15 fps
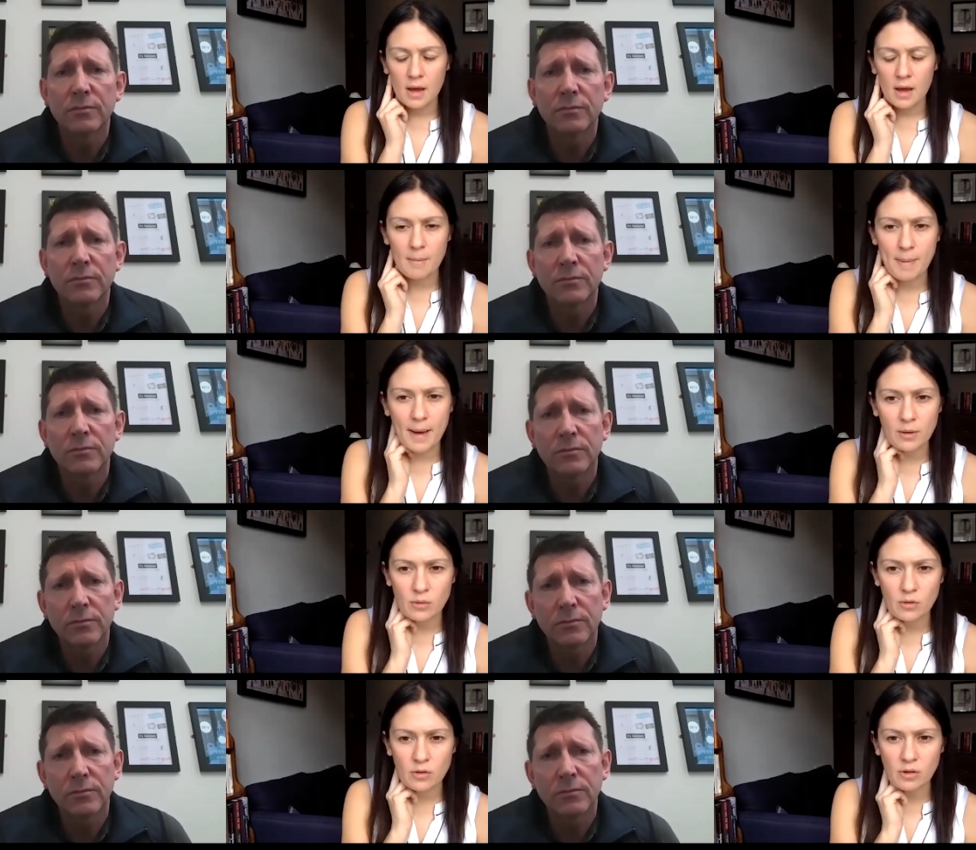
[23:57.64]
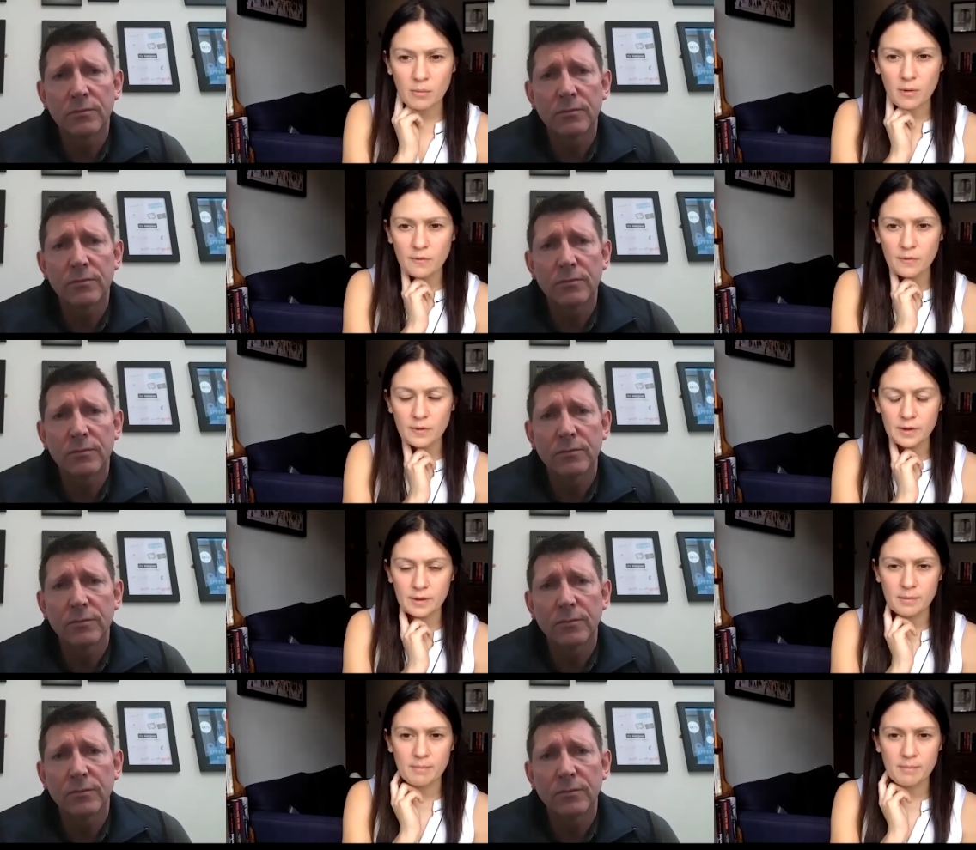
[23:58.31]
Speaker 1: about some of
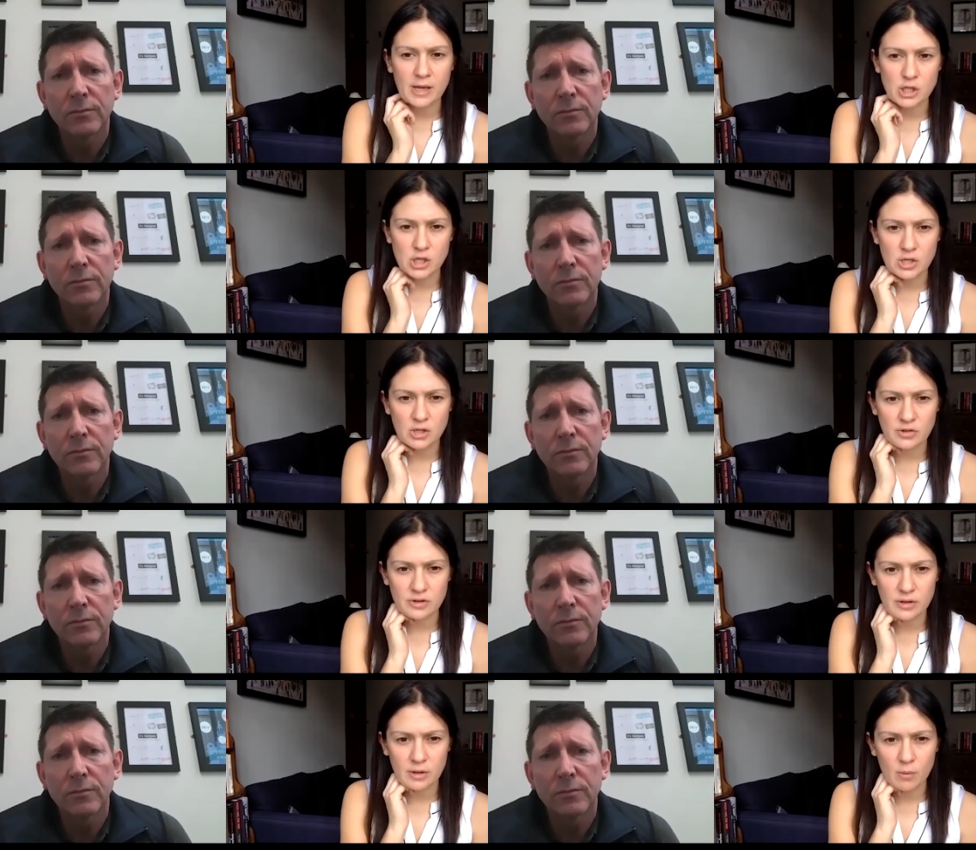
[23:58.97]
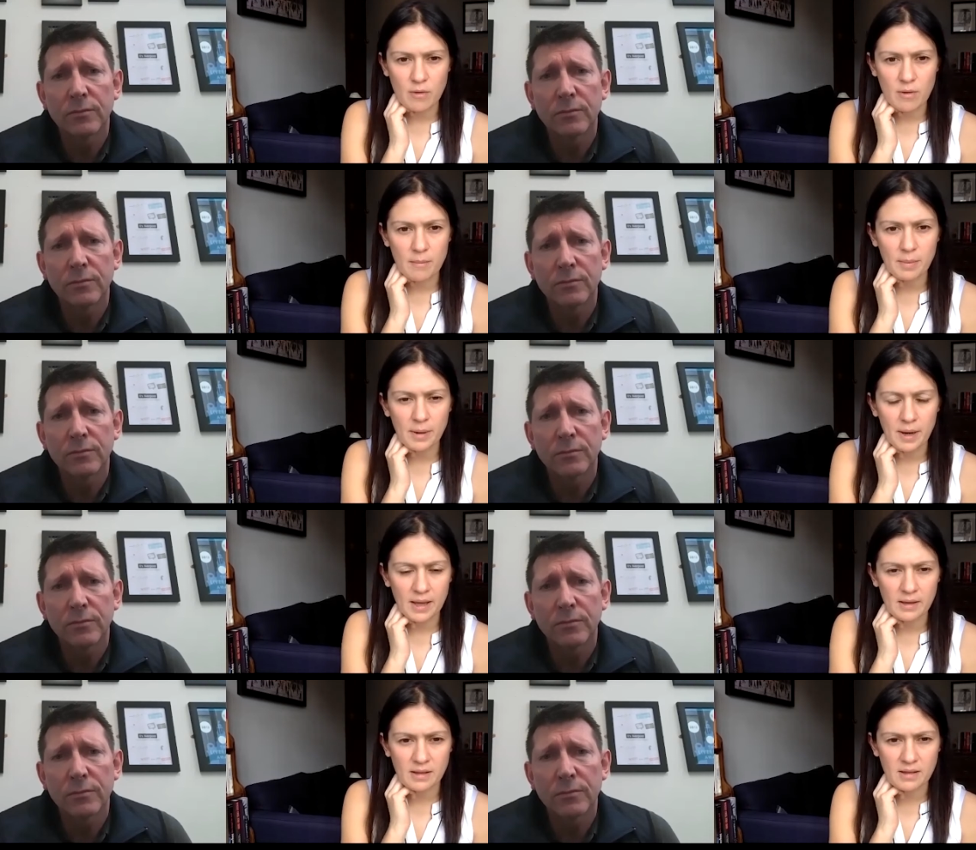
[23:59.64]
the measures that were in
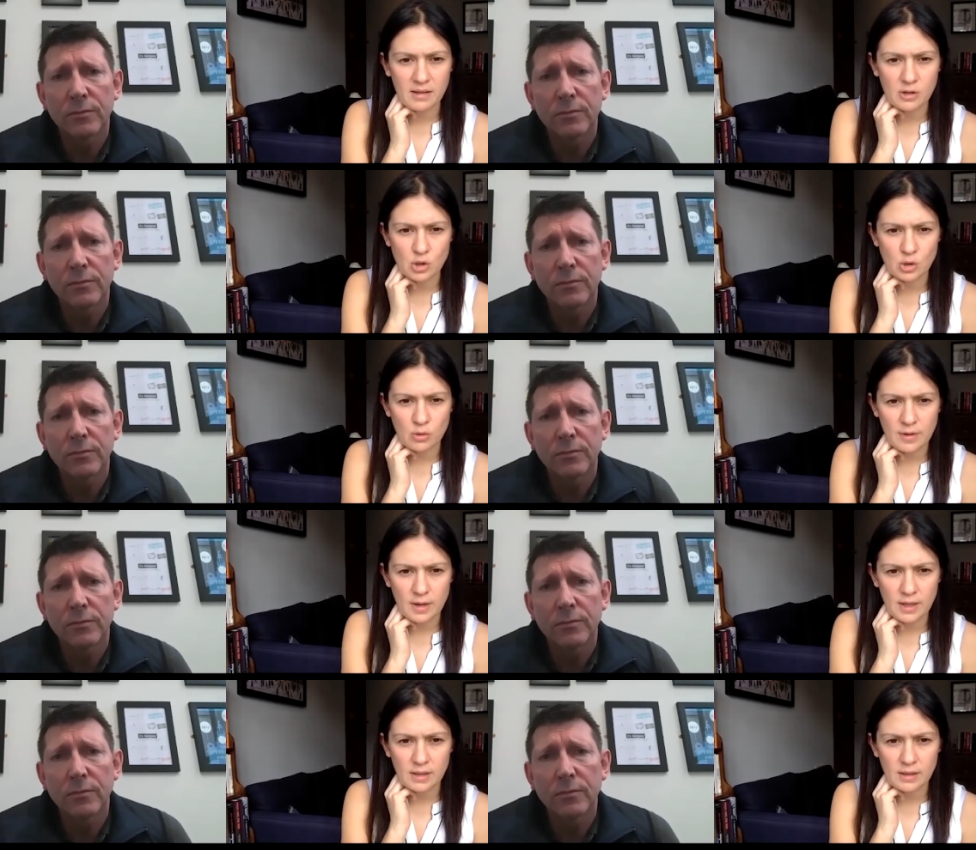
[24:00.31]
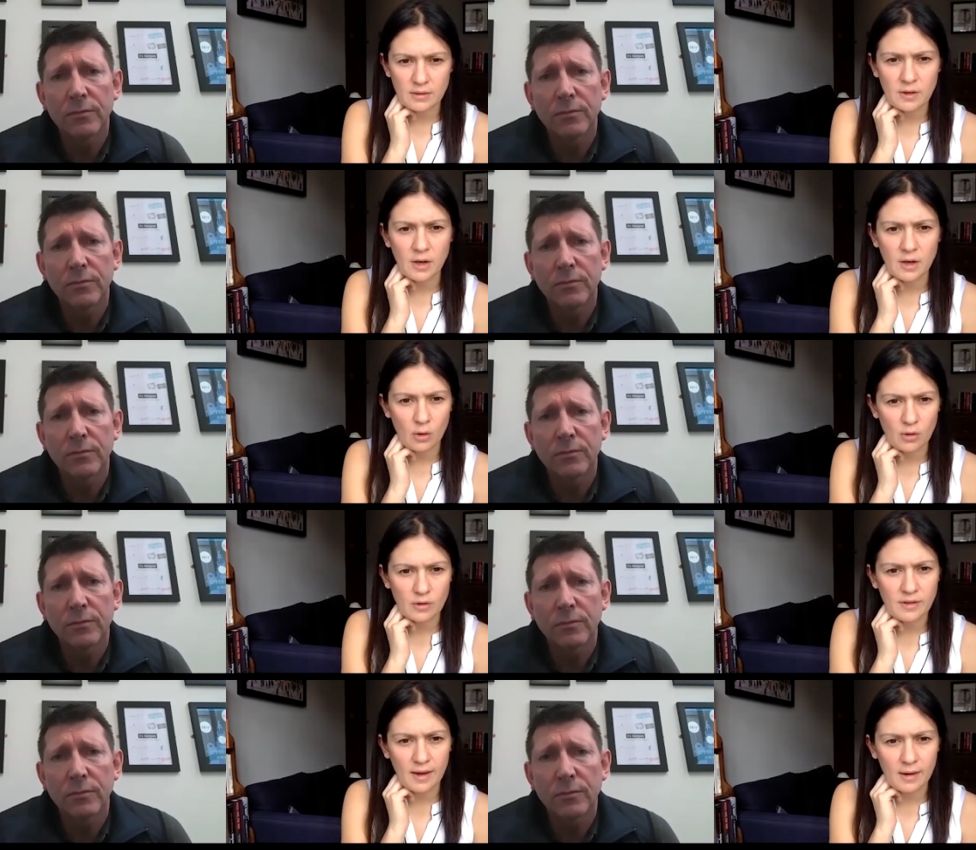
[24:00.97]
place during the
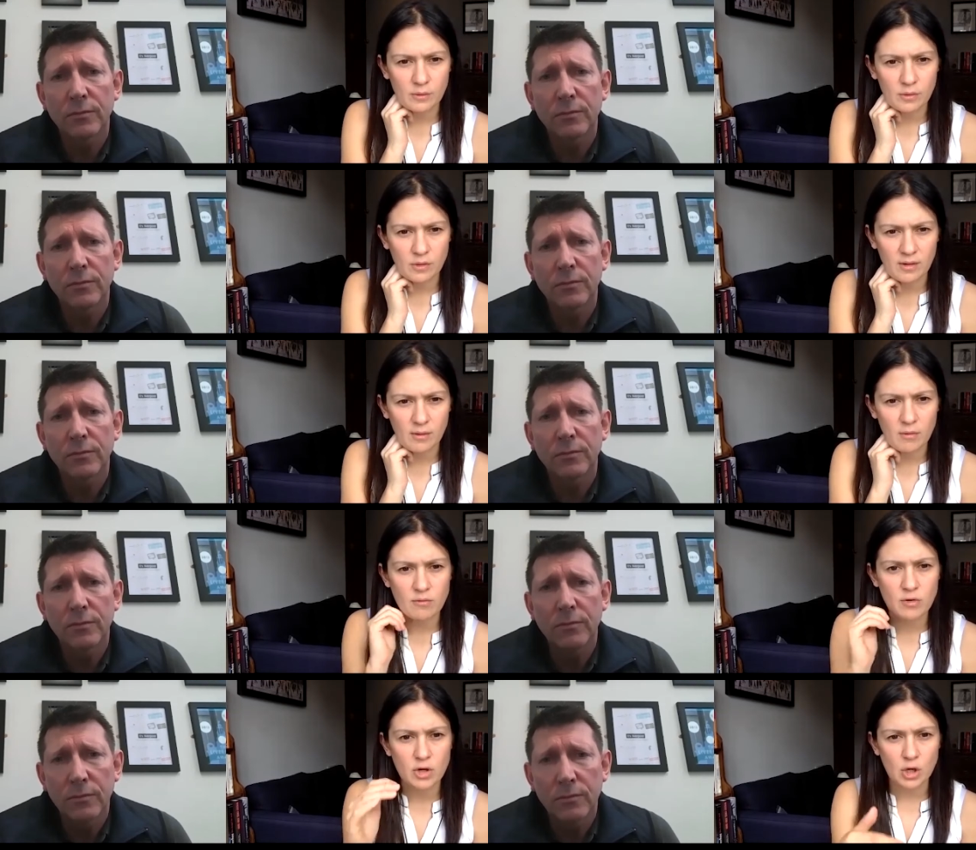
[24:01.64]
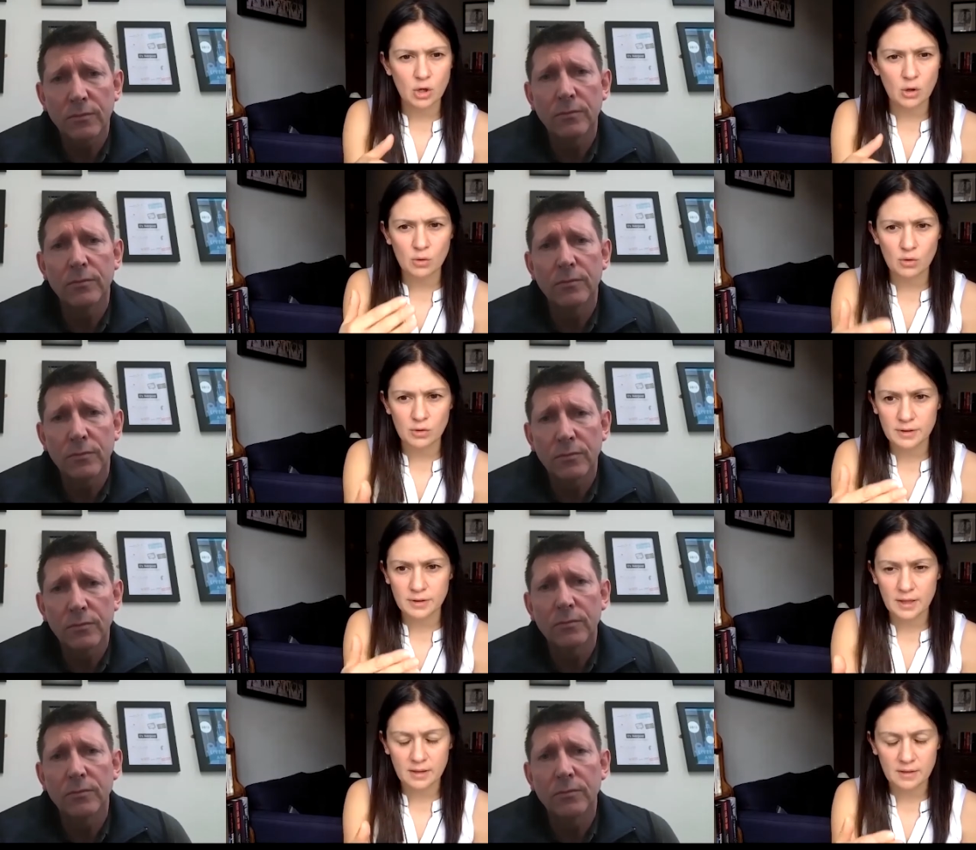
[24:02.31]
lockdown. So it
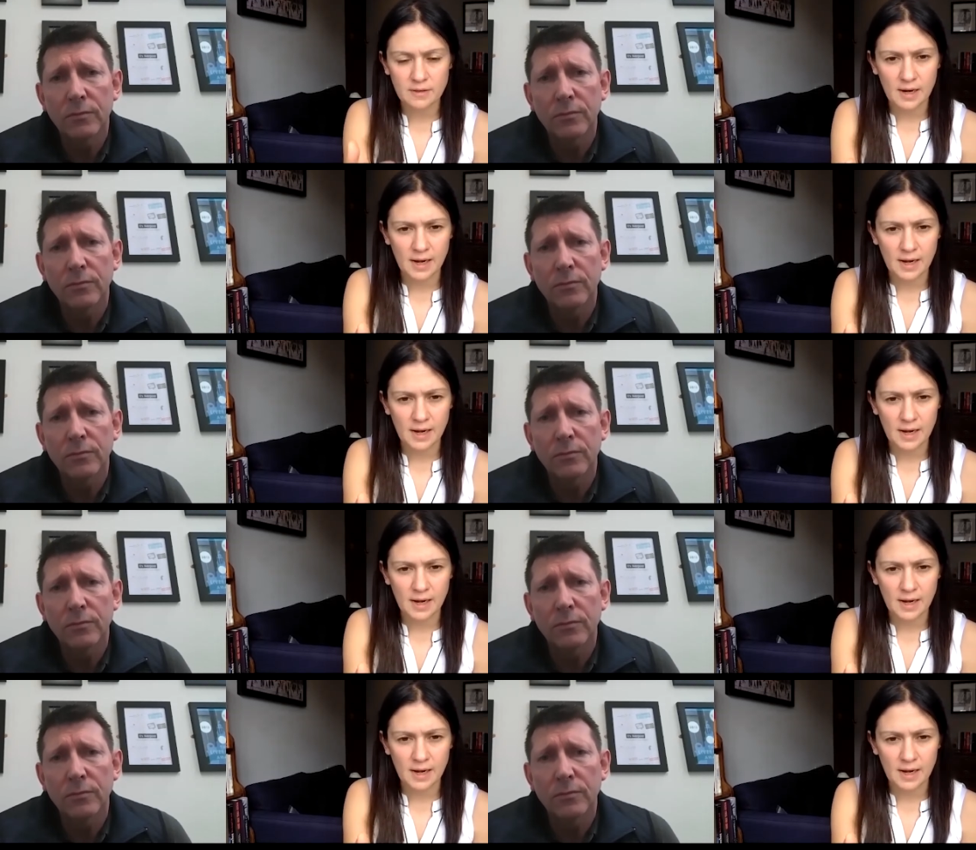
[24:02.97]
renews the, the,